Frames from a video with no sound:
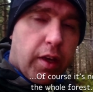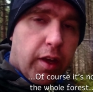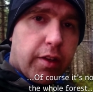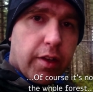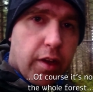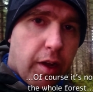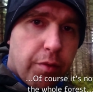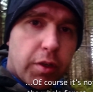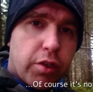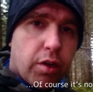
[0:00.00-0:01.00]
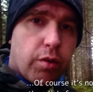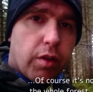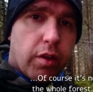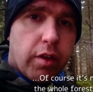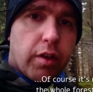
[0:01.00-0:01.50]
And uh, I will show
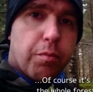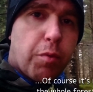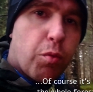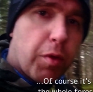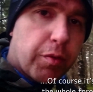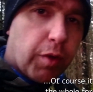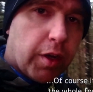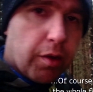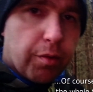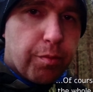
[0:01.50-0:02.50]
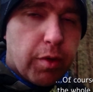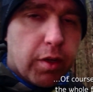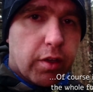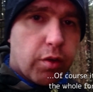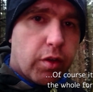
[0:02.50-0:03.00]
you in a moment what I'm
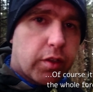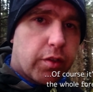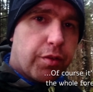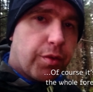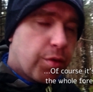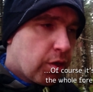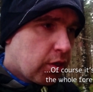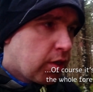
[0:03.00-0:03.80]
uh, going to do.